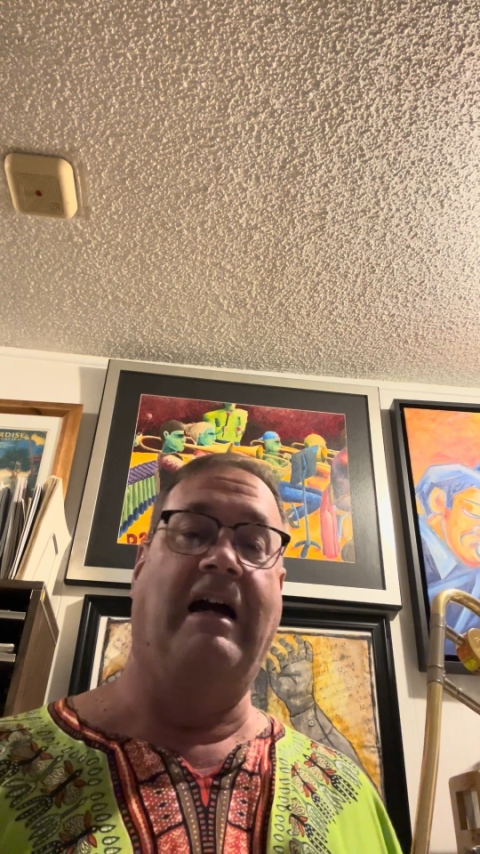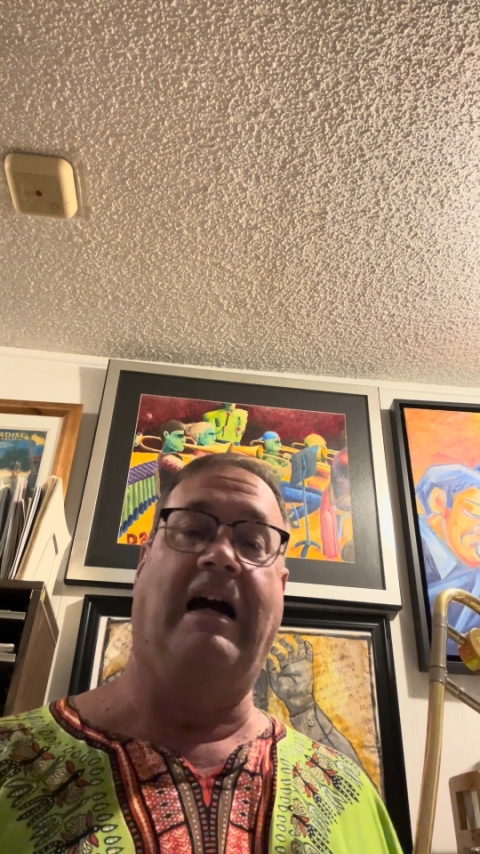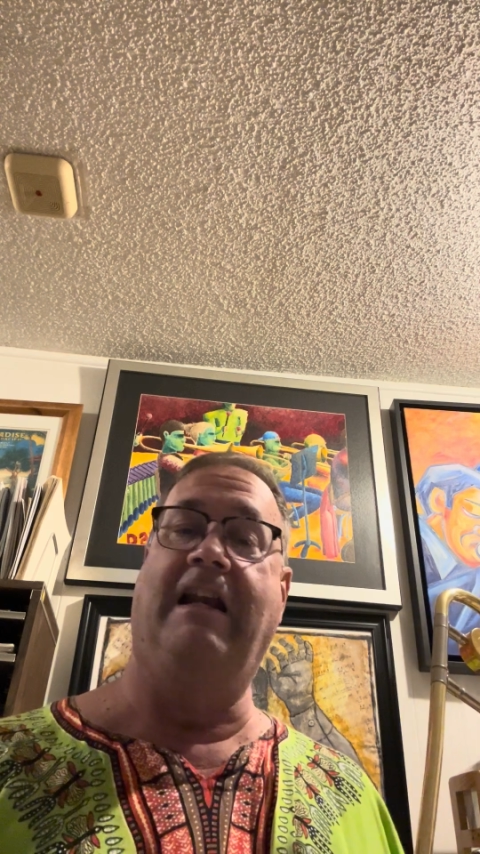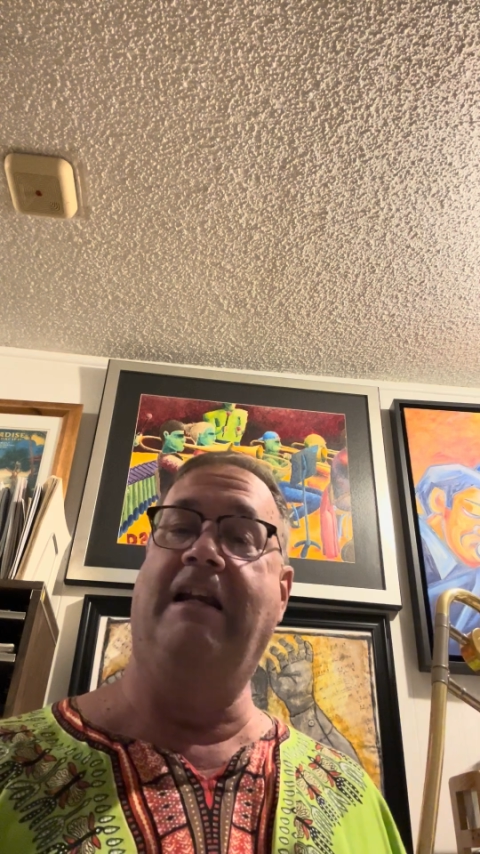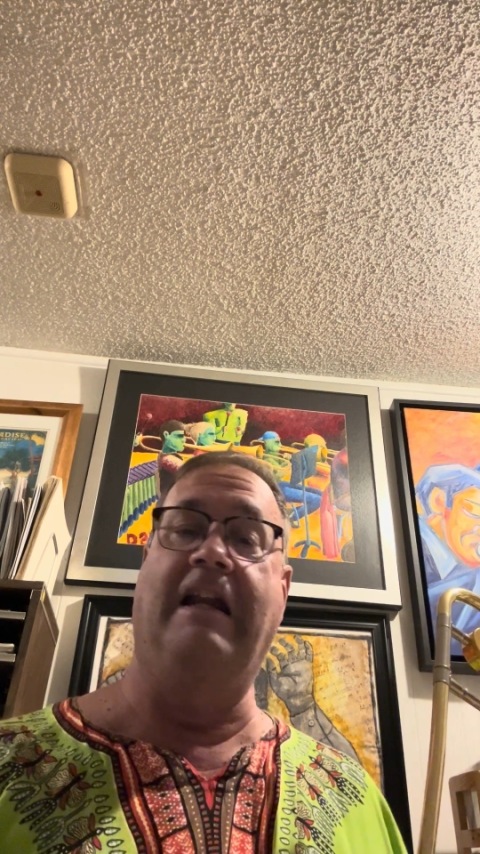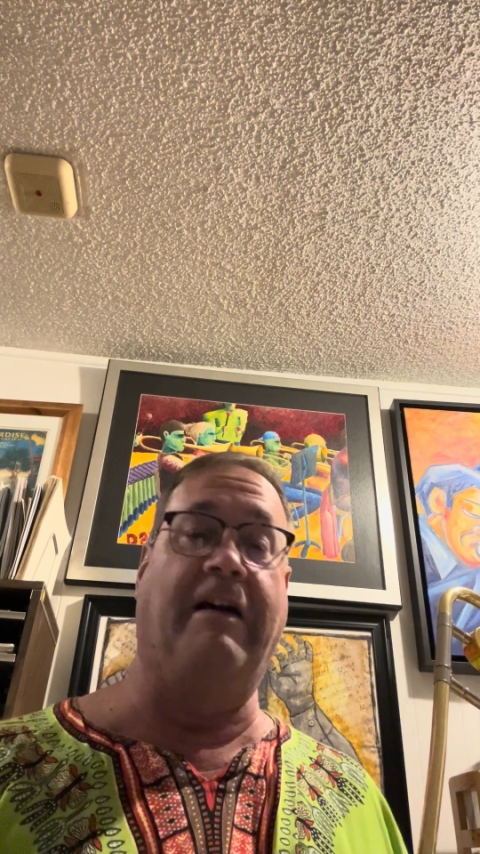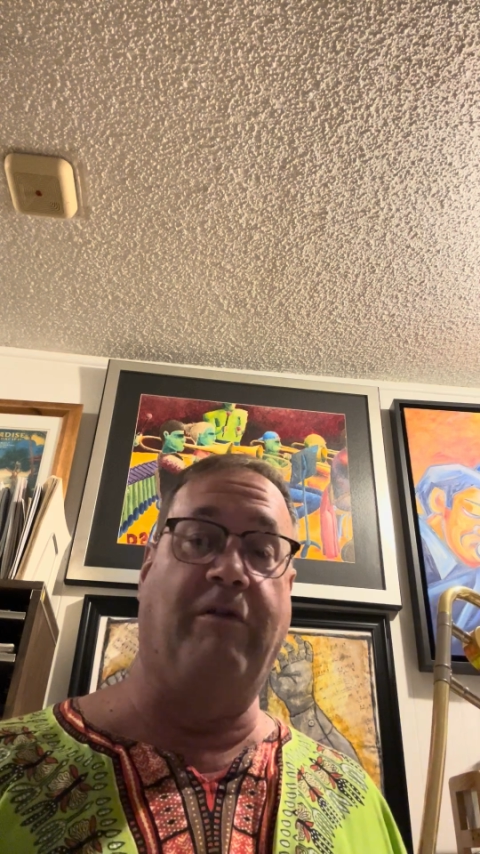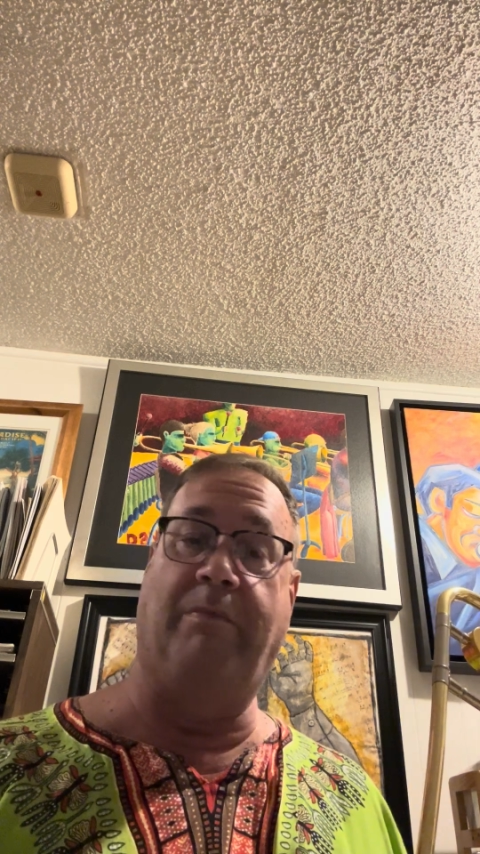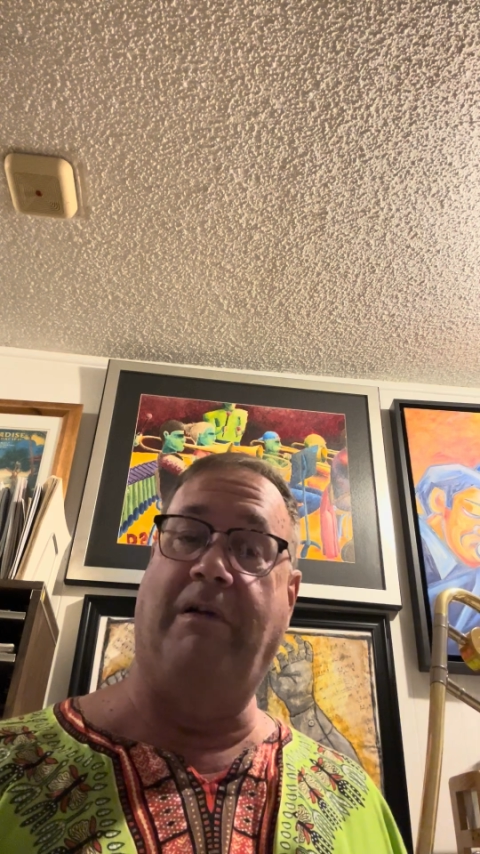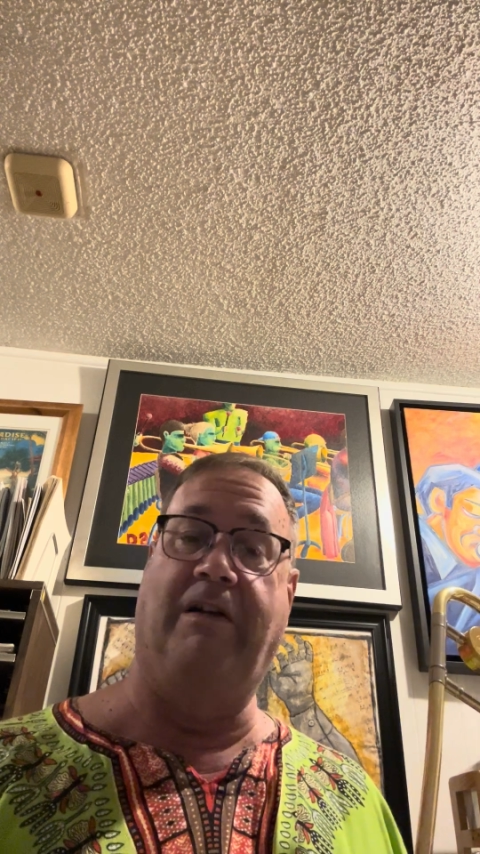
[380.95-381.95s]
I
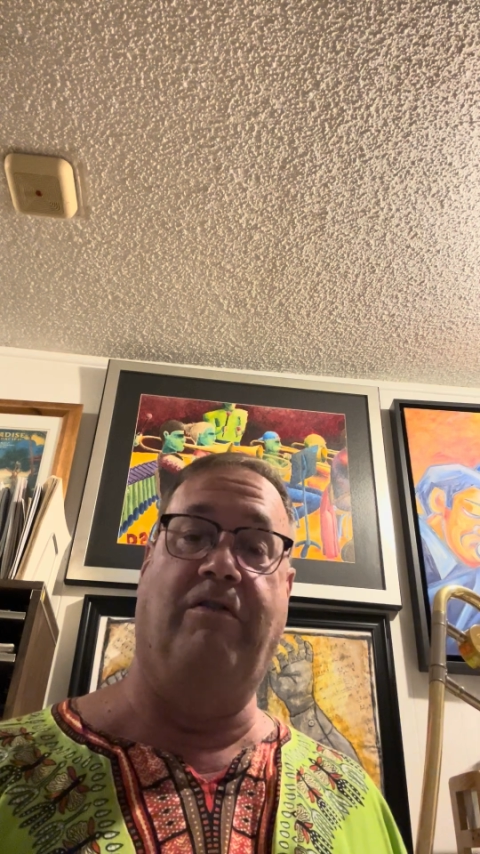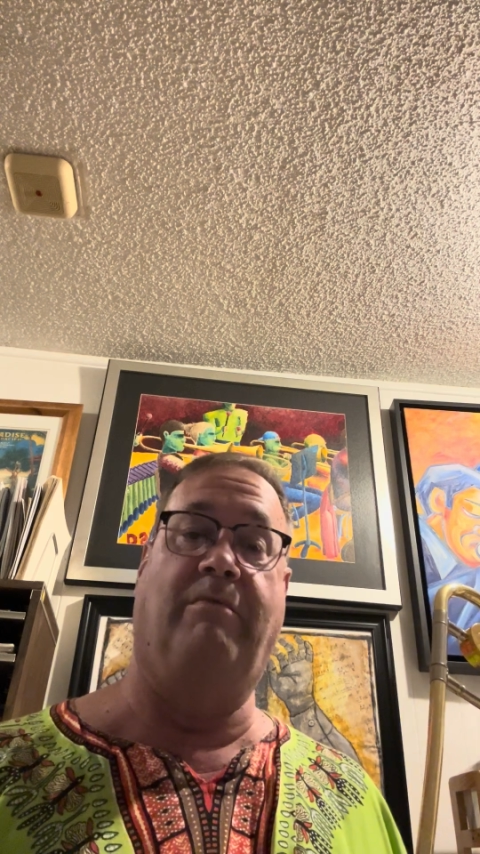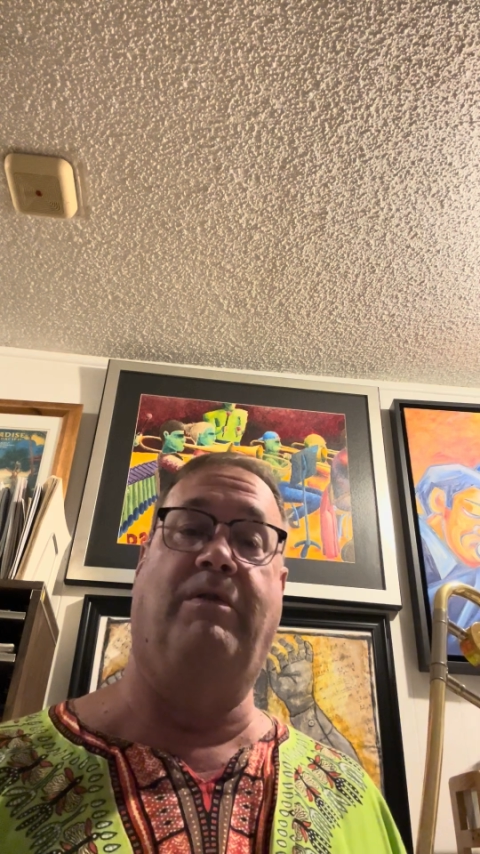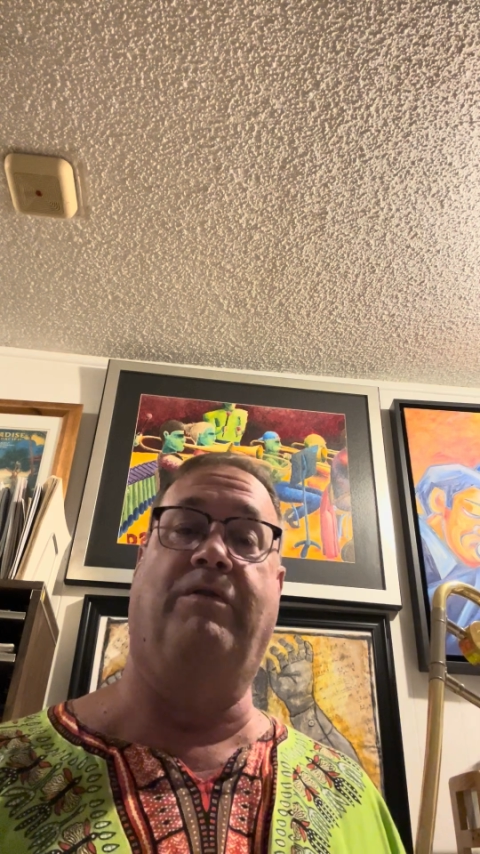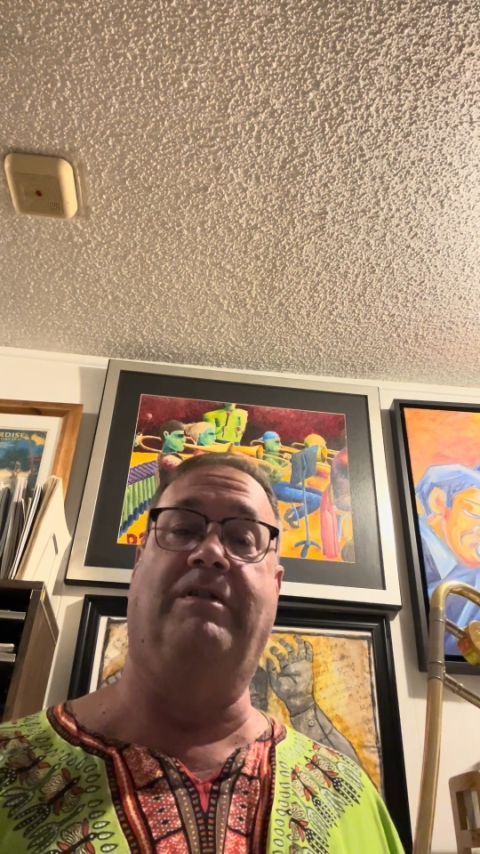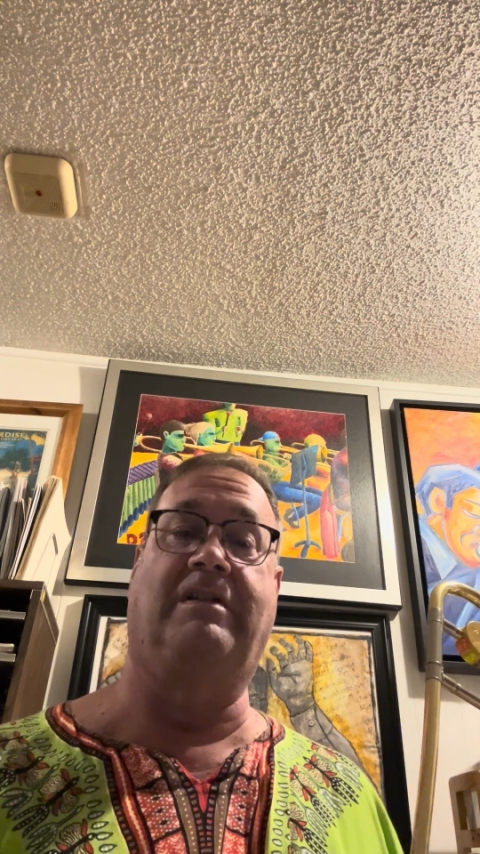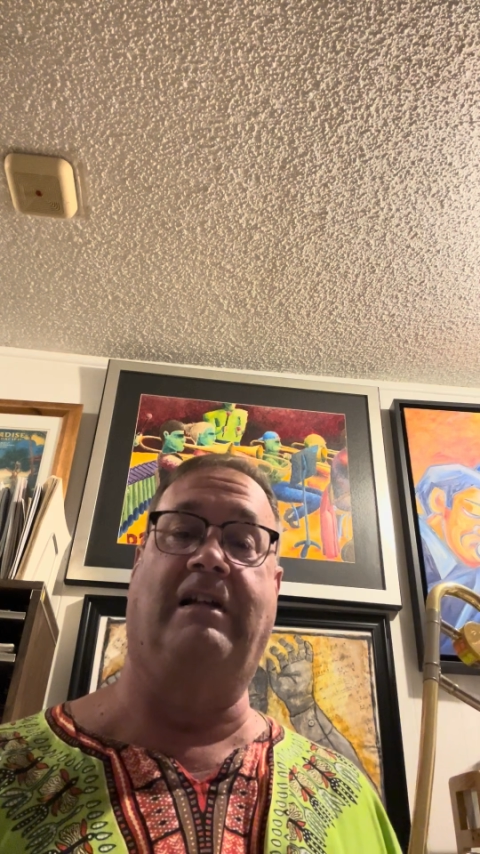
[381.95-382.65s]
never play trombone this